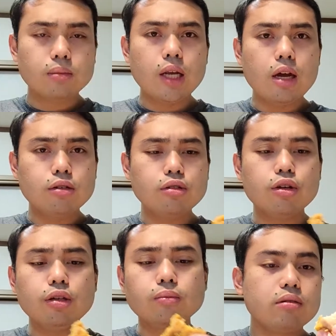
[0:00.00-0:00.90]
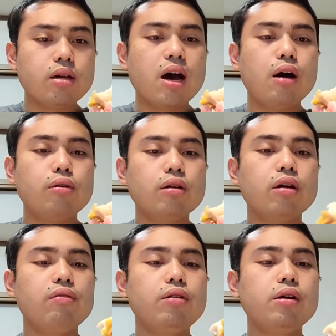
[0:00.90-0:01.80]
Yeah, it's good. The outer
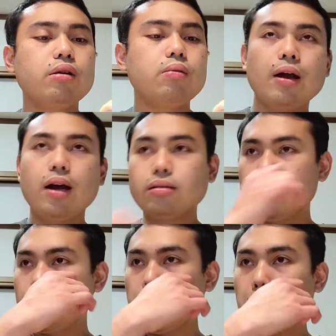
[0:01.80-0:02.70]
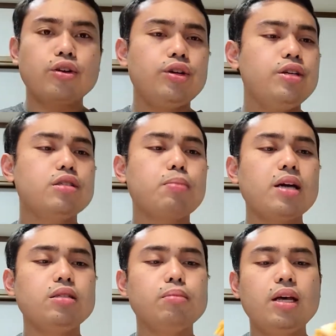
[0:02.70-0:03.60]
covering has like a curry
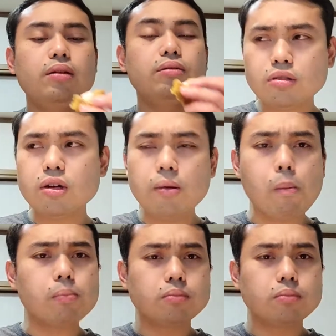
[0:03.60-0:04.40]
spice blend. Good.